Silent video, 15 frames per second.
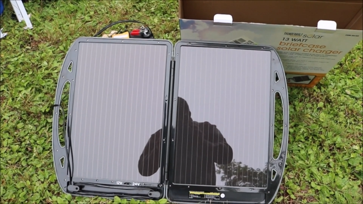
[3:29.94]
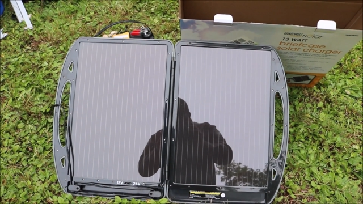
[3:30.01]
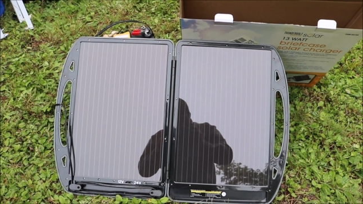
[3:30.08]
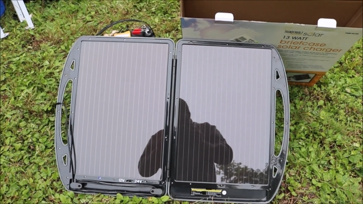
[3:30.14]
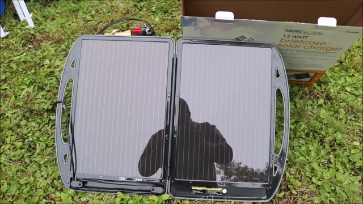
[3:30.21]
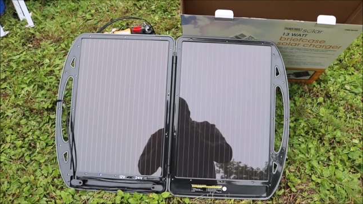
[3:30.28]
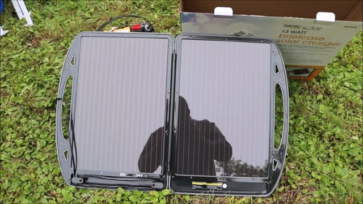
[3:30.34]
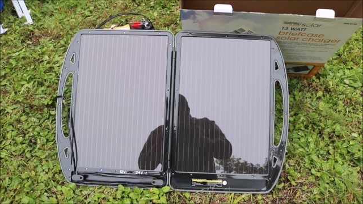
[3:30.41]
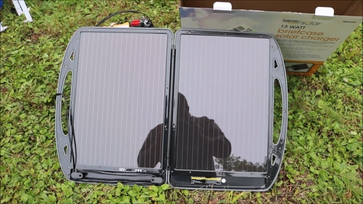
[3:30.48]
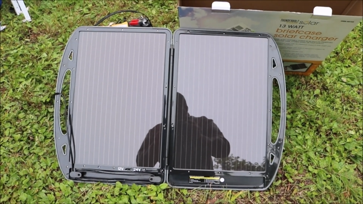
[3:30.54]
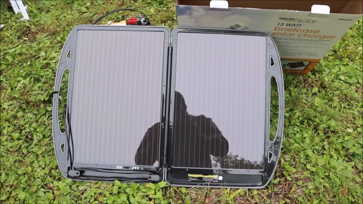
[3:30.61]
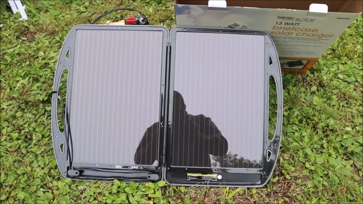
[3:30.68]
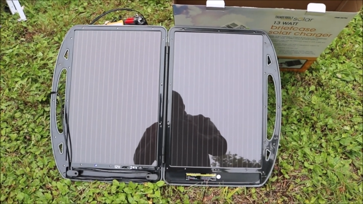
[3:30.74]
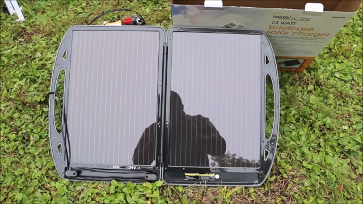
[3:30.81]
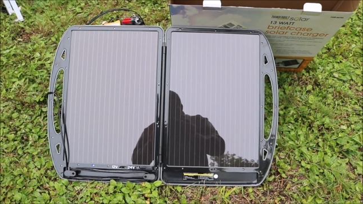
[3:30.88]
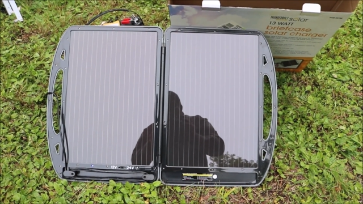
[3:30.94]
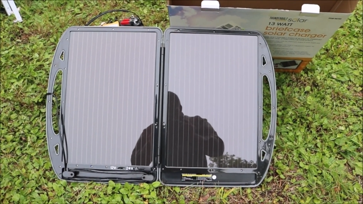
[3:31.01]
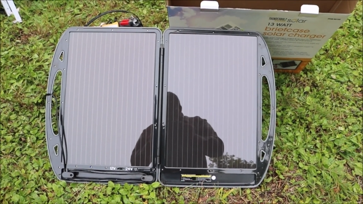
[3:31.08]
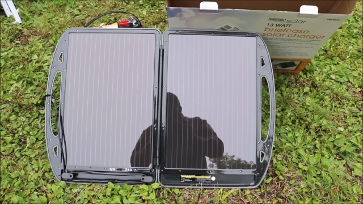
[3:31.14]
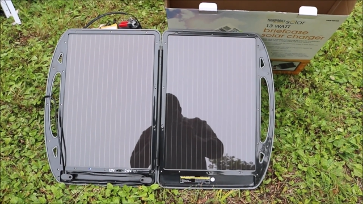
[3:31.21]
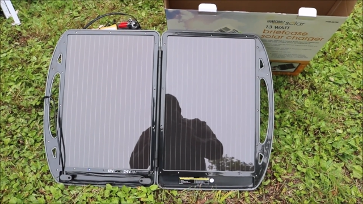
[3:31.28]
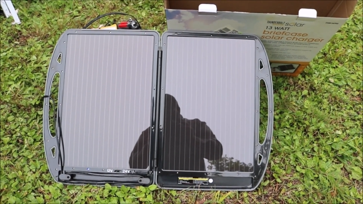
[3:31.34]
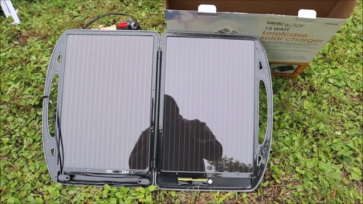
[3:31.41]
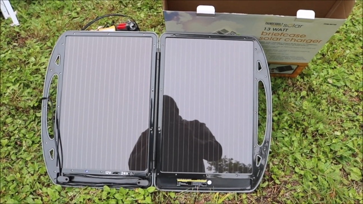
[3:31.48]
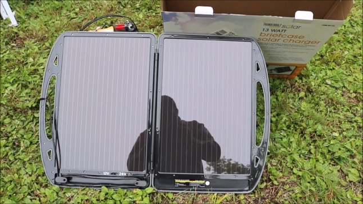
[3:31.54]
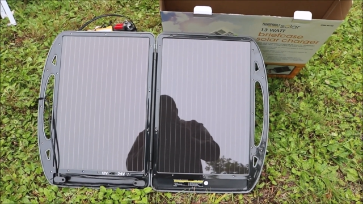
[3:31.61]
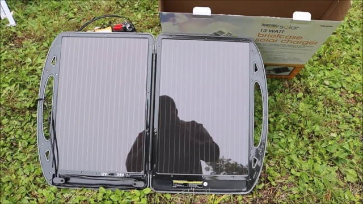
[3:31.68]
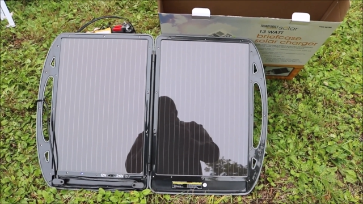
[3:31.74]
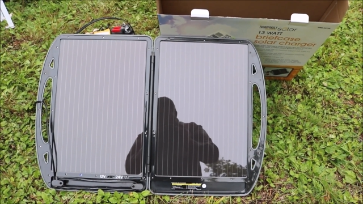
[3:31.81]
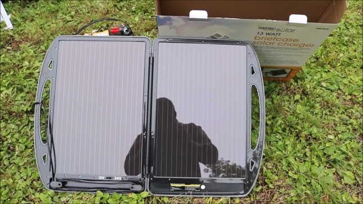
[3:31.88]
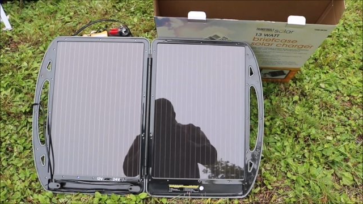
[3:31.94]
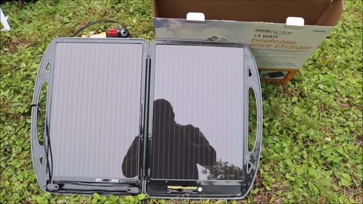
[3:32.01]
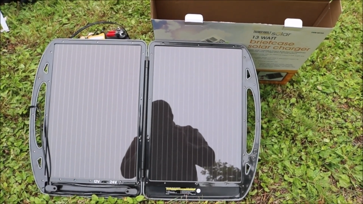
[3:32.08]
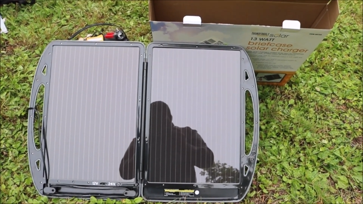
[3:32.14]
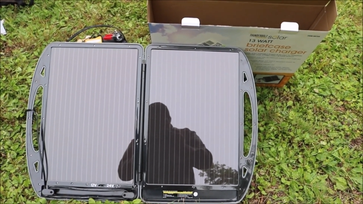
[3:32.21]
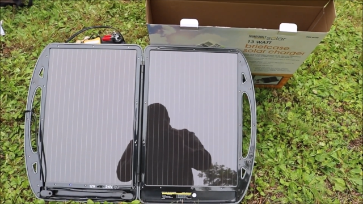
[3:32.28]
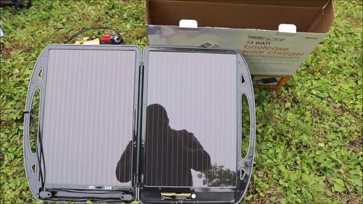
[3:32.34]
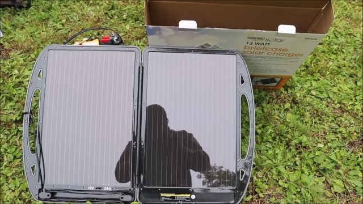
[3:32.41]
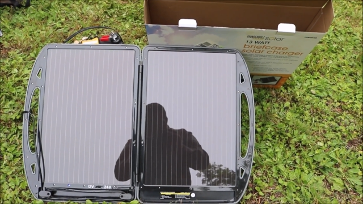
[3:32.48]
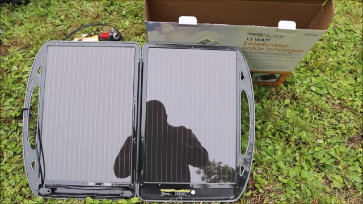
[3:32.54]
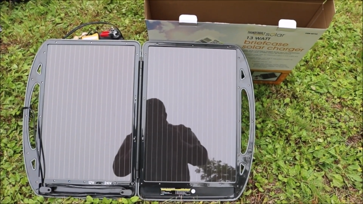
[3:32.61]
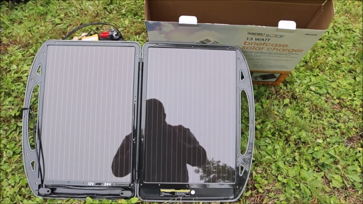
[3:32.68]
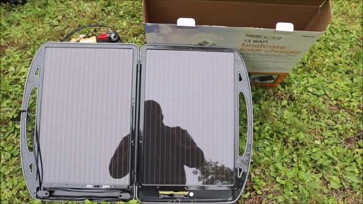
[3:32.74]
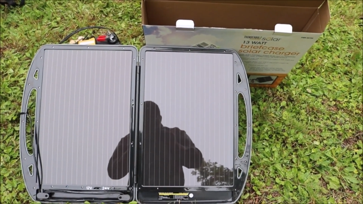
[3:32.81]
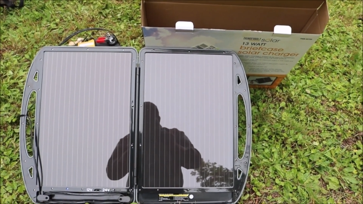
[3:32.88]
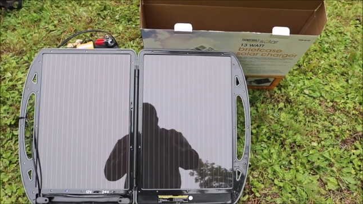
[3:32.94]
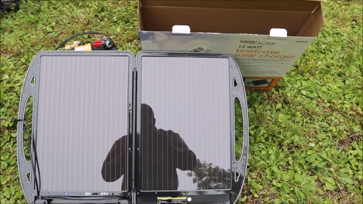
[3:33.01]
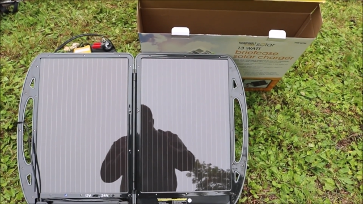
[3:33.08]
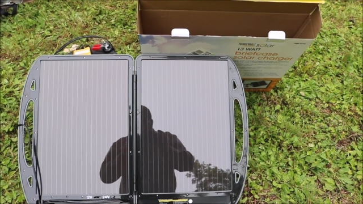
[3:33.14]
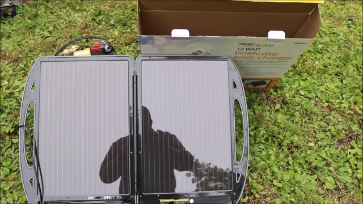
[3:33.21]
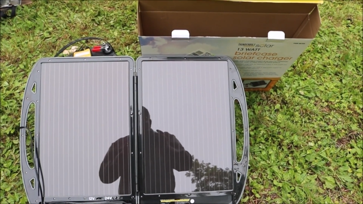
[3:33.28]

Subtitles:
[unreadable: no face in view]